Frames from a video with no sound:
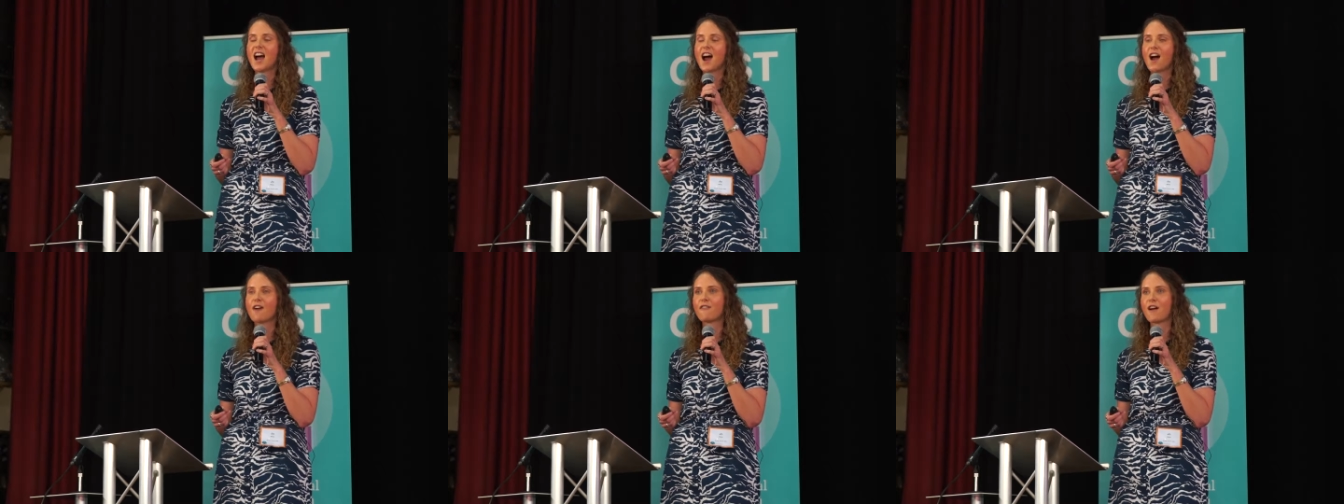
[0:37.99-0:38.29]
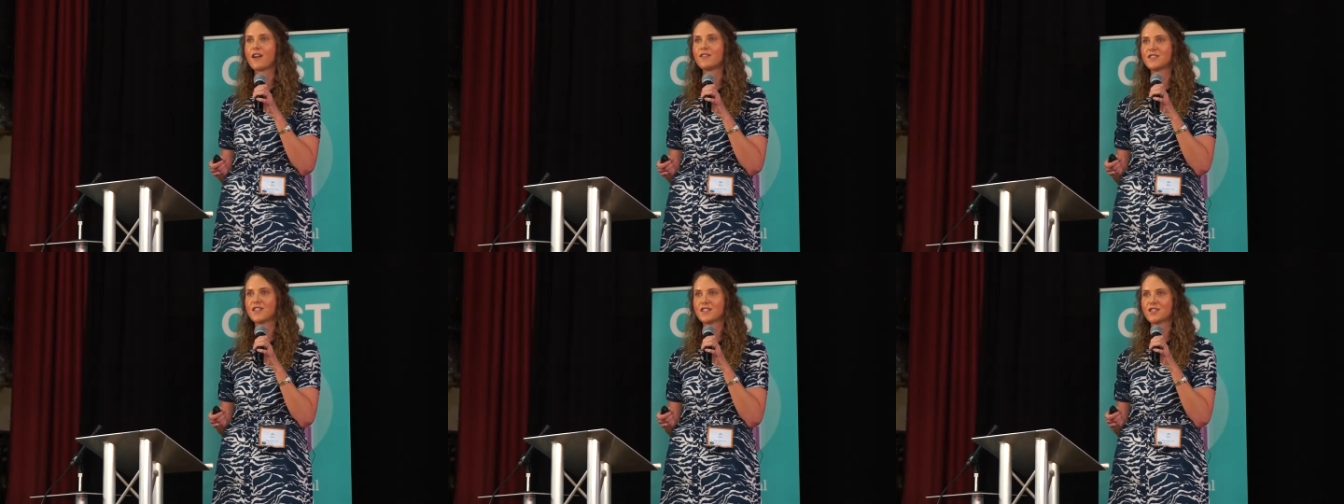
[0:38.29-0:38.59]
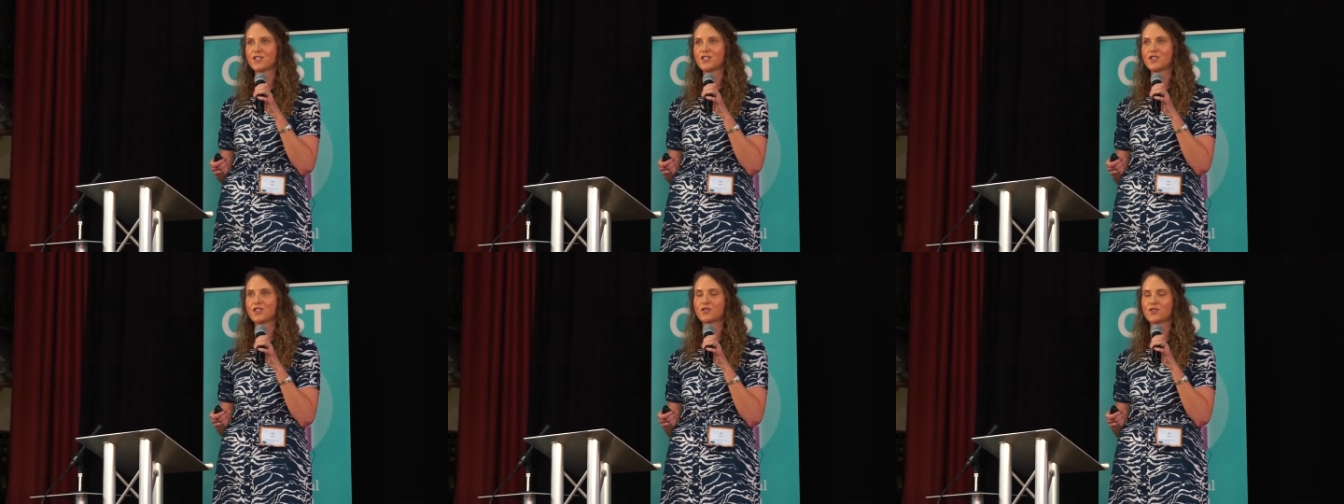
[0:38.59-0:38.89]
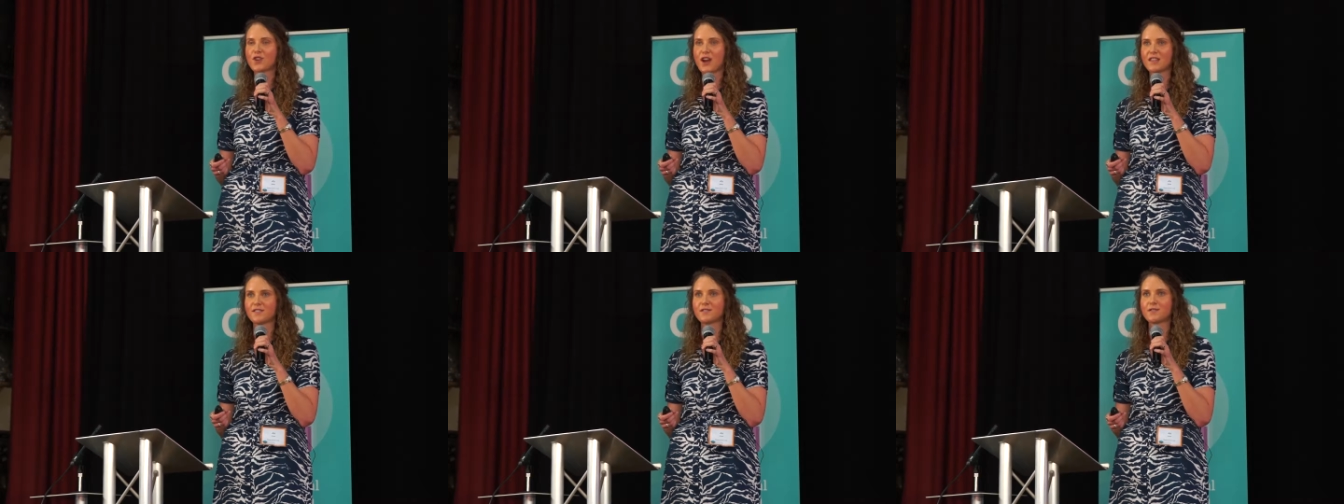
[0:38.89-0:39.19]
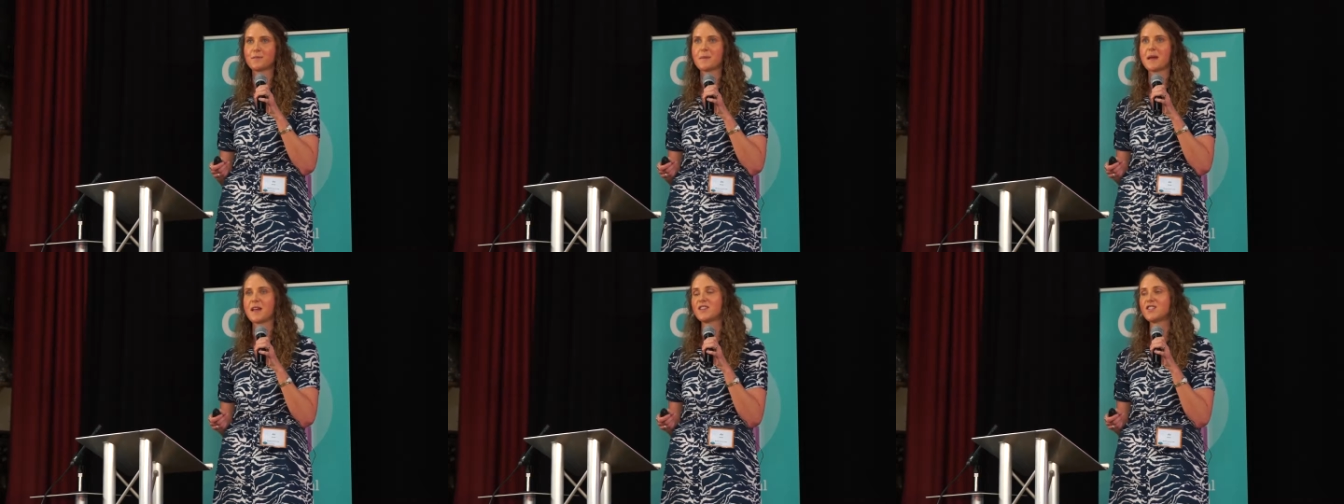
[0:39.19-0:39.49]
around digital
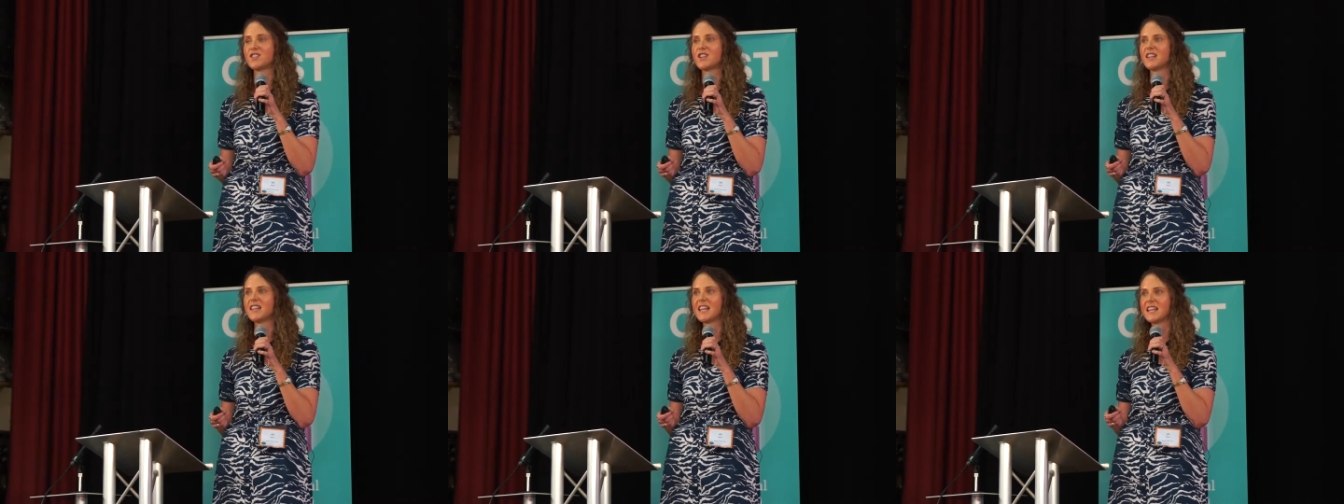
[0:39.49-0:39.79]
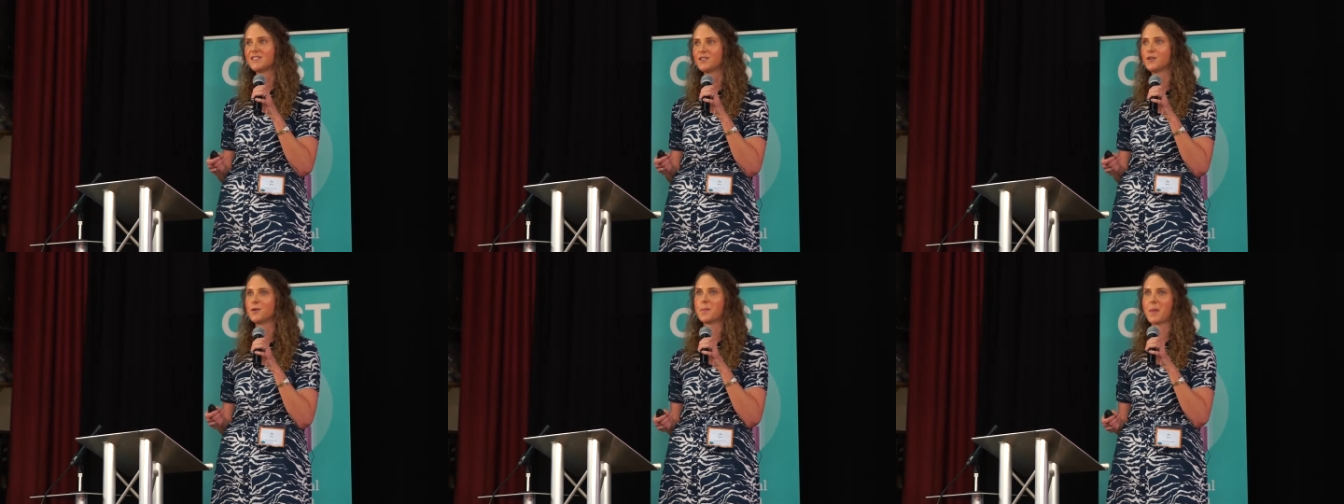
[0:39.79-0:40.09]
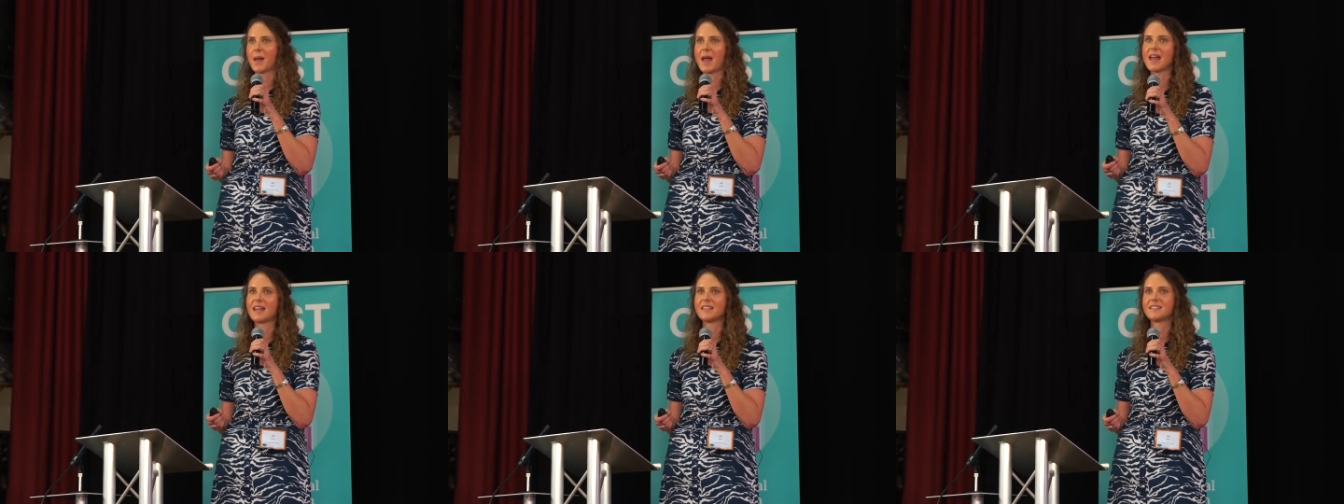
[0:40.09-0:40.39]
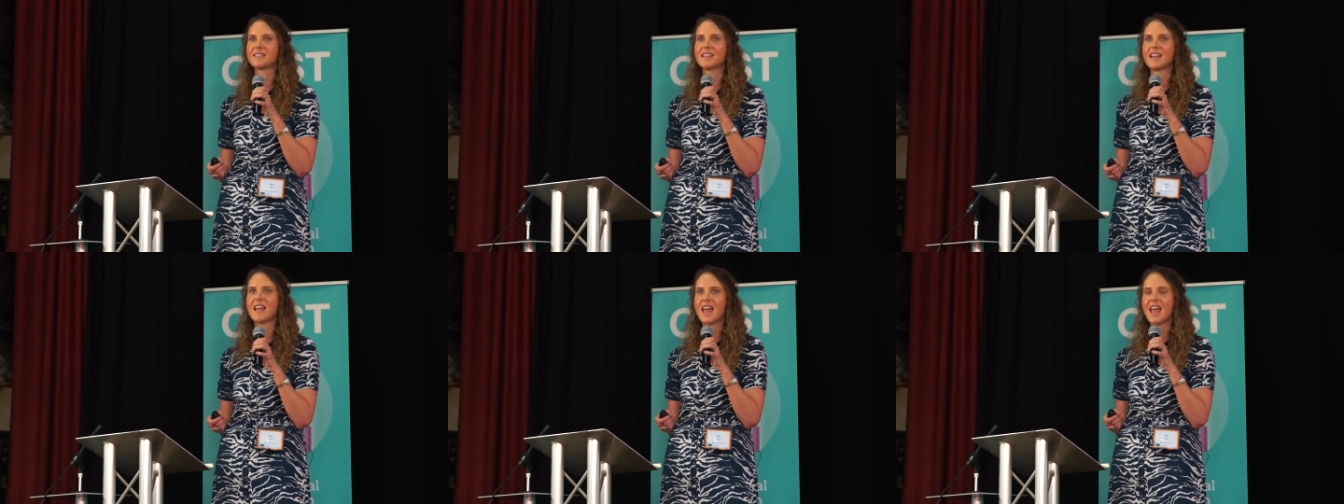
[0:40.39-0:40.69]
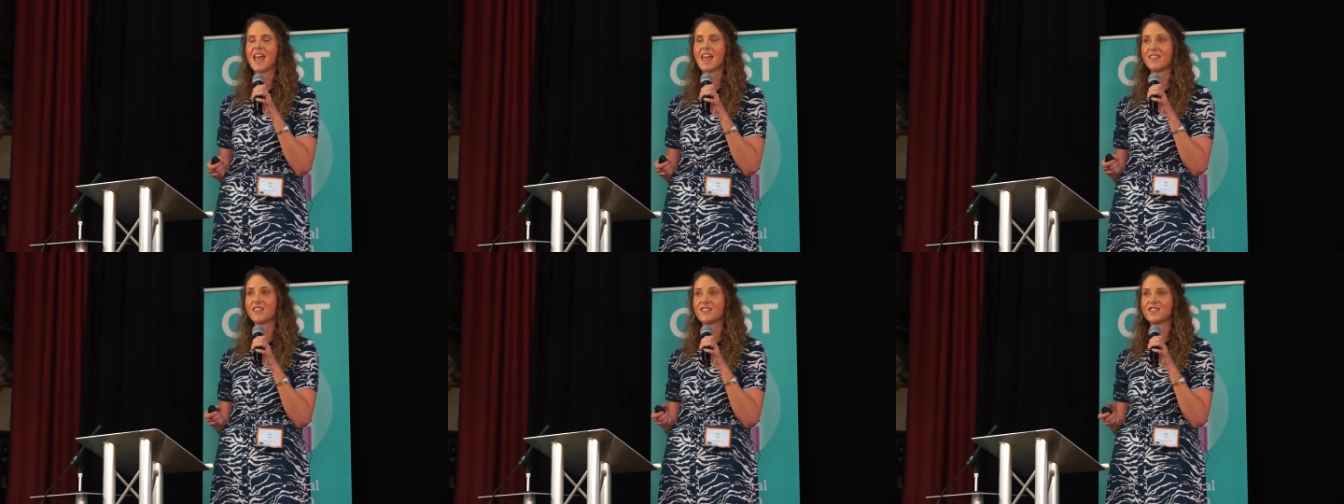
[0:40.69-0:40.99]
transformation a little bit
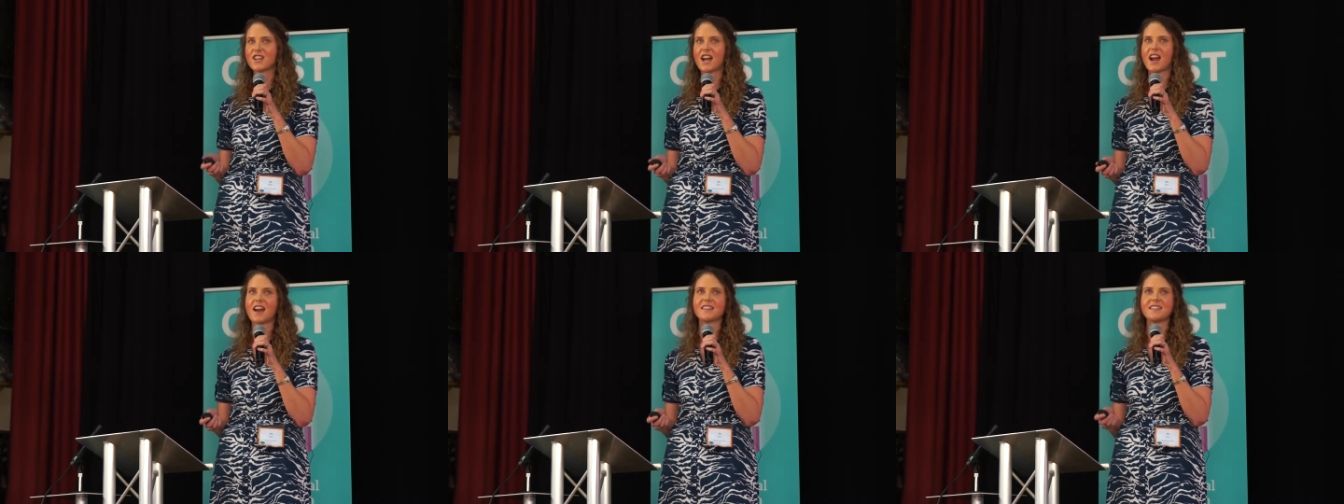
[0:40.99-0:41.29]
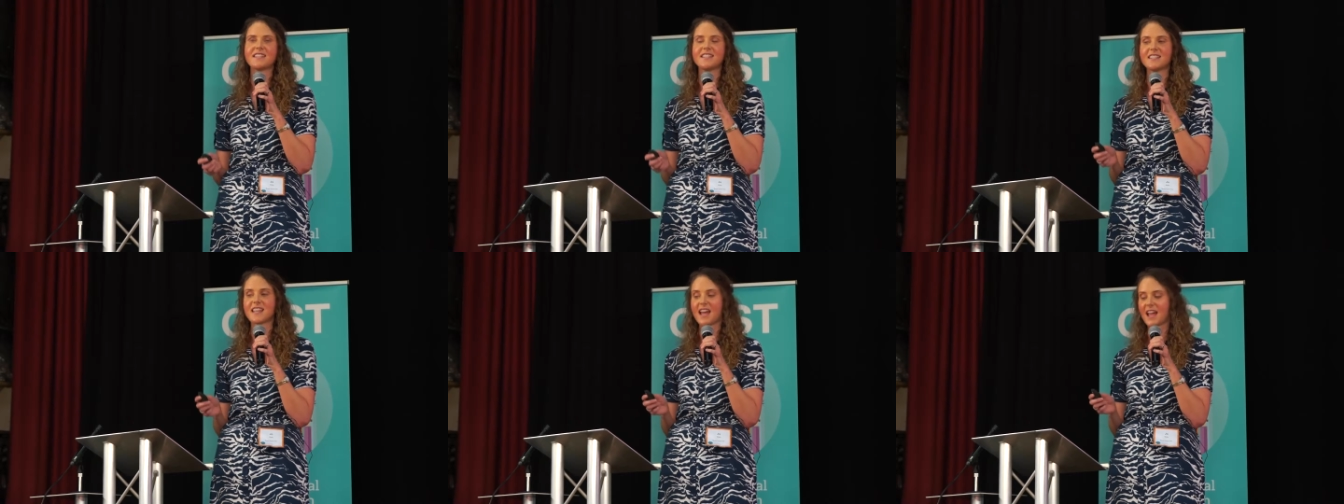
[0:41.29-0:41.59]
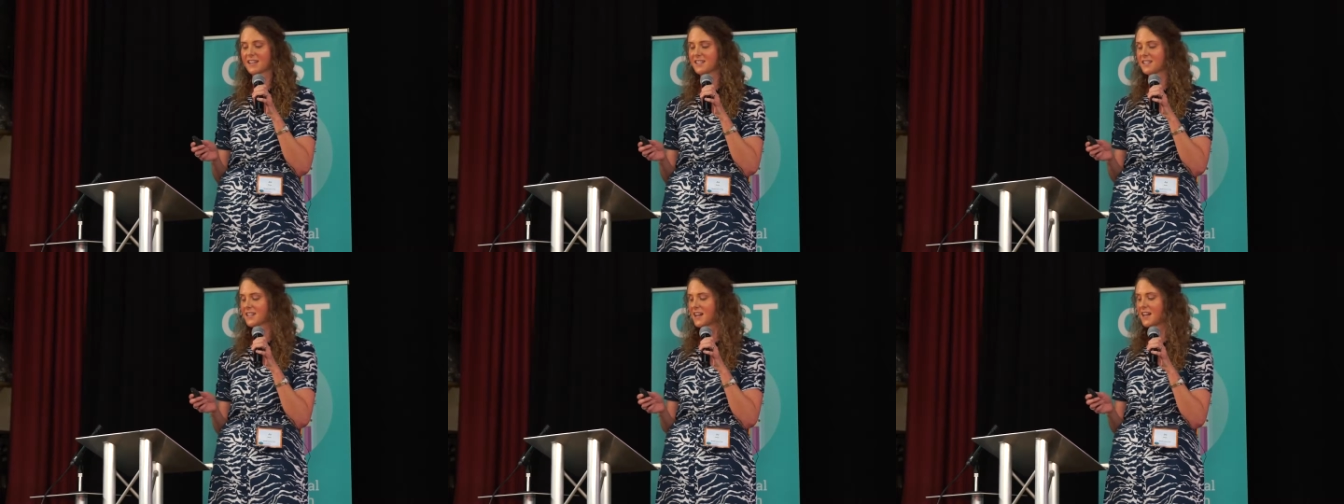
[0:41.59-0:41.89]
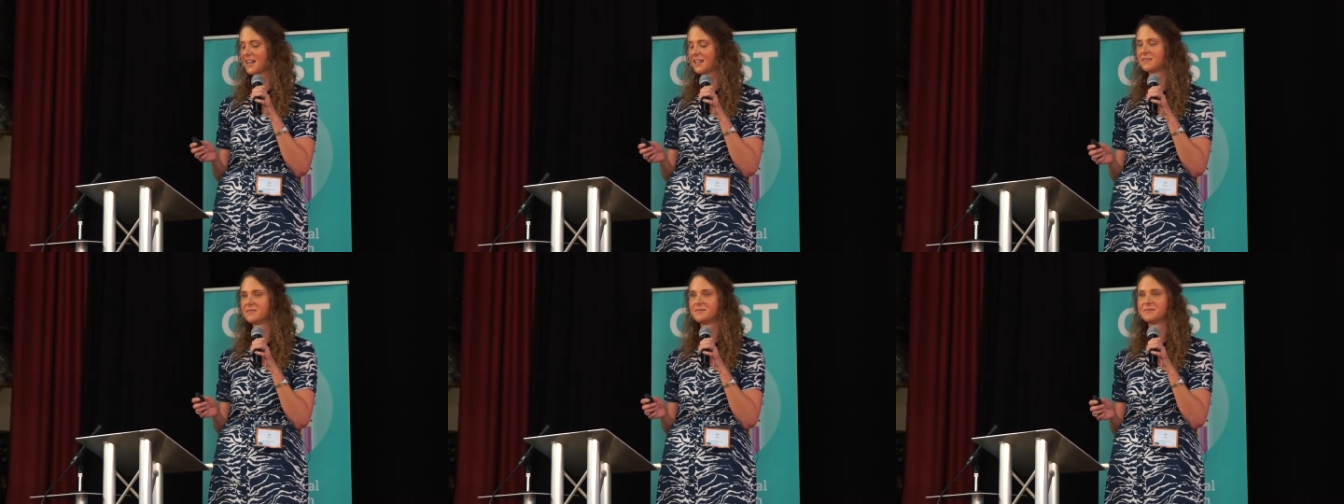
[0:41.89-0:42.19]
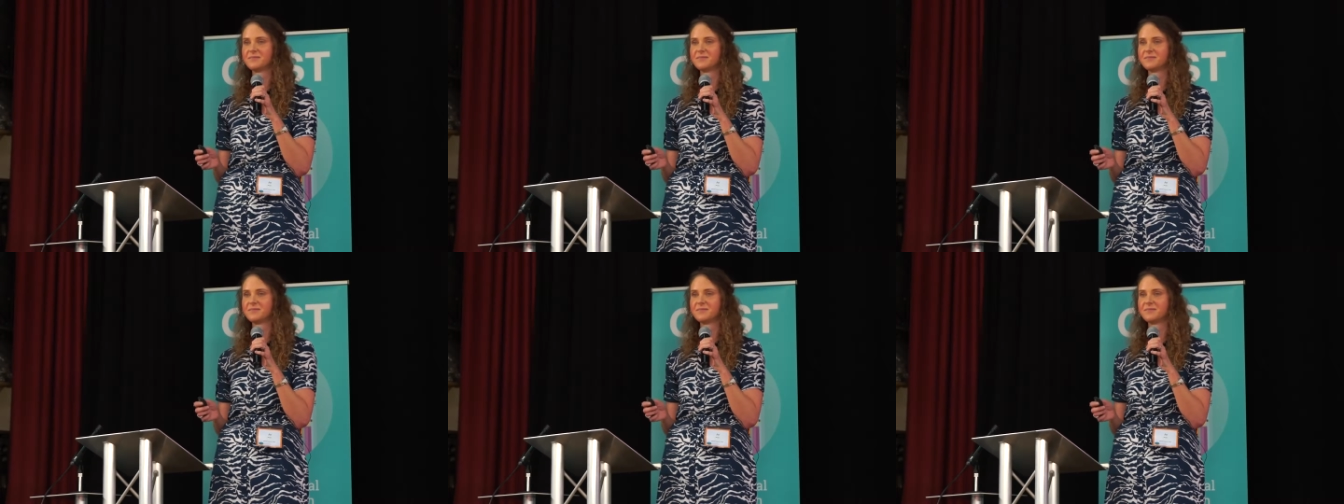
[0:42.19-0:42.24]
in the charity sector.